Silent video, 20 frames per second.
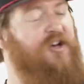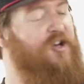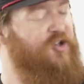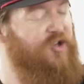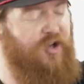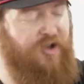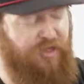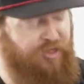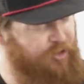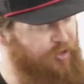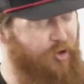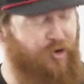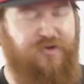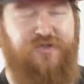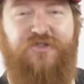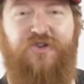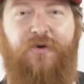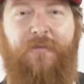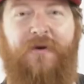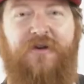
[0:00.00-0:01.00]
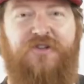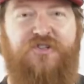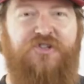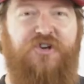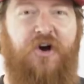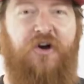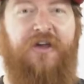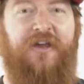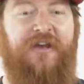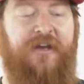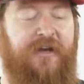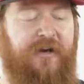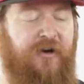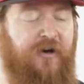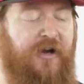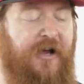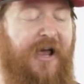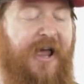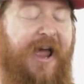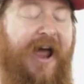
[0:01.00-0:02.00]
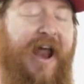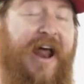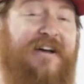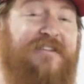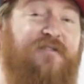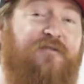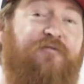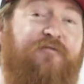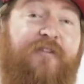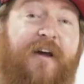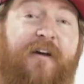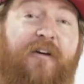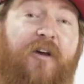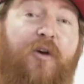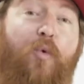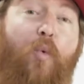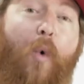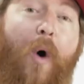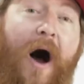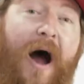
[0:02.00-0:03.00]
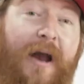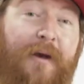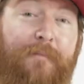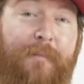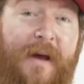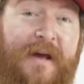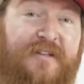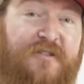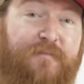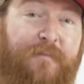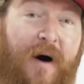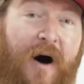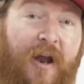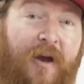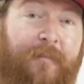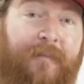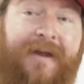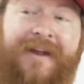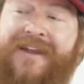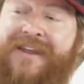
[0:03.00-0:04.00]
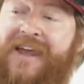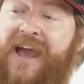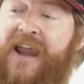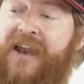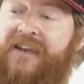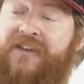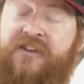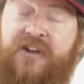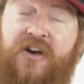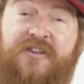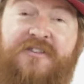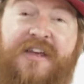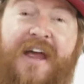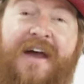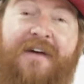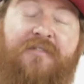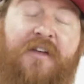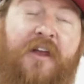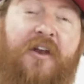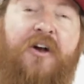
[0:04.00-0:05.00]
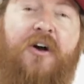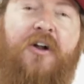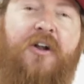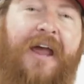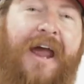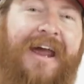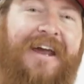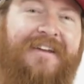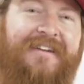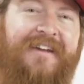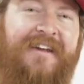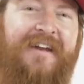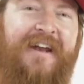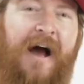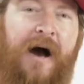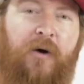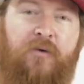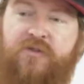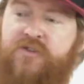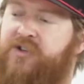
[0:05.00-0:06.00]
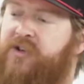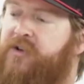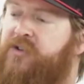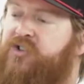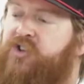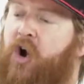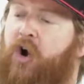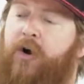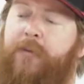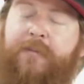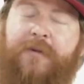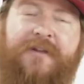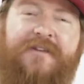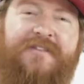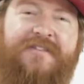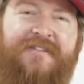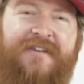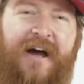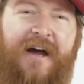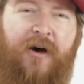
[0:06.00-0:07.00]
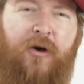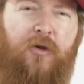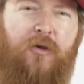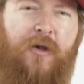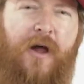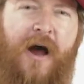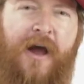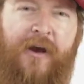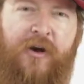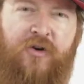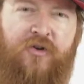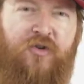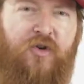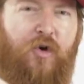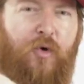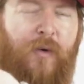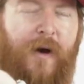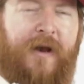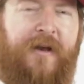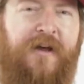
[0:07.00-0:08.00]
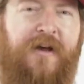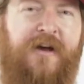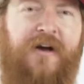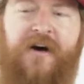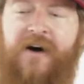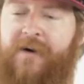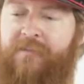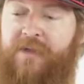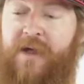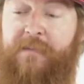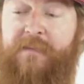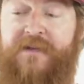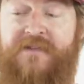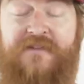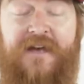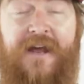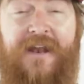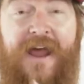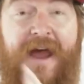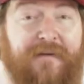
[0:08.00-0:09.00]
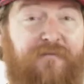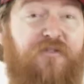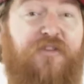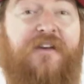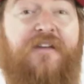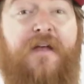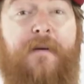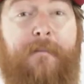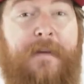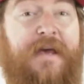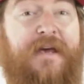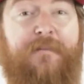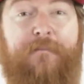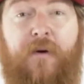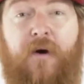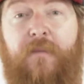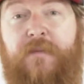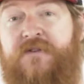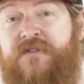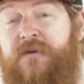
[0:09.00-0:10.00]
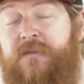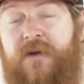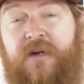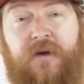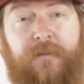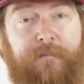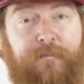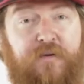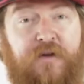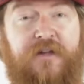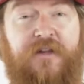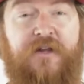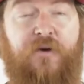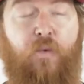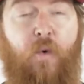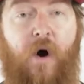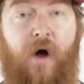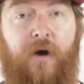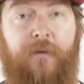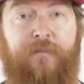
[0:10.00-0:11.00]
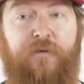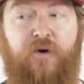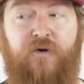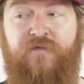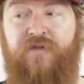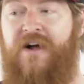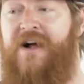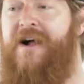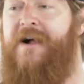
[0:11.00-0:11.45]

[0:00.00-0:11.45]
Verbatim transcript: You can throw so much junk in here. It has a very wide base bottom, and again, it does have that 18-ounce tarpaulin style liner to it. That means that everything in that main compartment is going to be completely waterproof.